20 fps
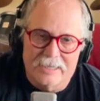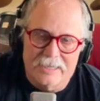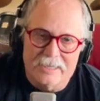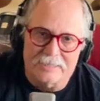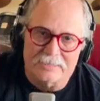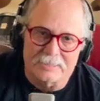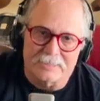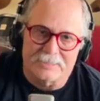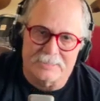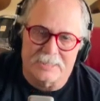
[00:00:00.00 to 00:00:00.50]

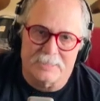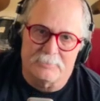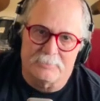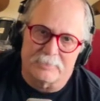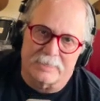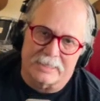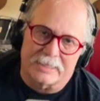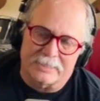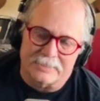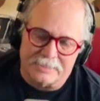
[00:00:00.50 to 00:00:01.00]
As I said
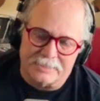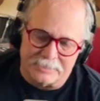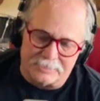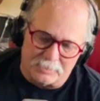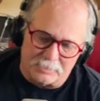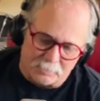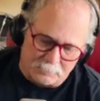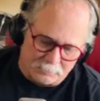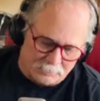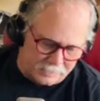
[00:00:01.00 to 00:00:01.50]
when I did the
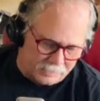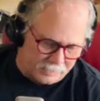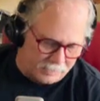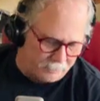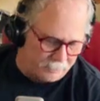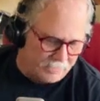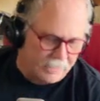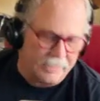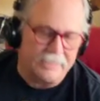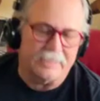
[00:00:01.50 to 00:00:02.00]
opening, the
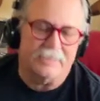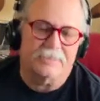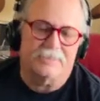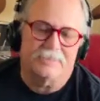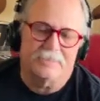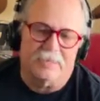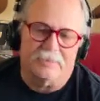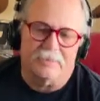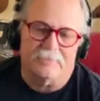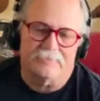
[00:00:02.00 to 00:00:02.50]
body
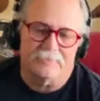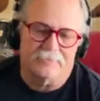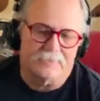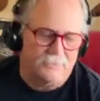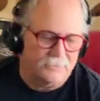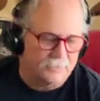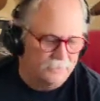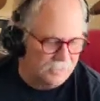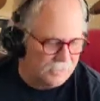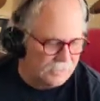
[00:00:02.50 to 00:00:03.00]
itself
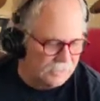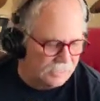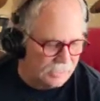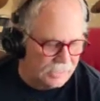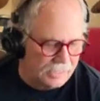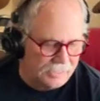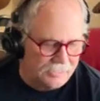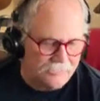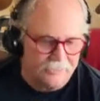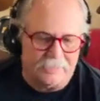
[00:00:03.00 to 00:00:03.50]
is really light.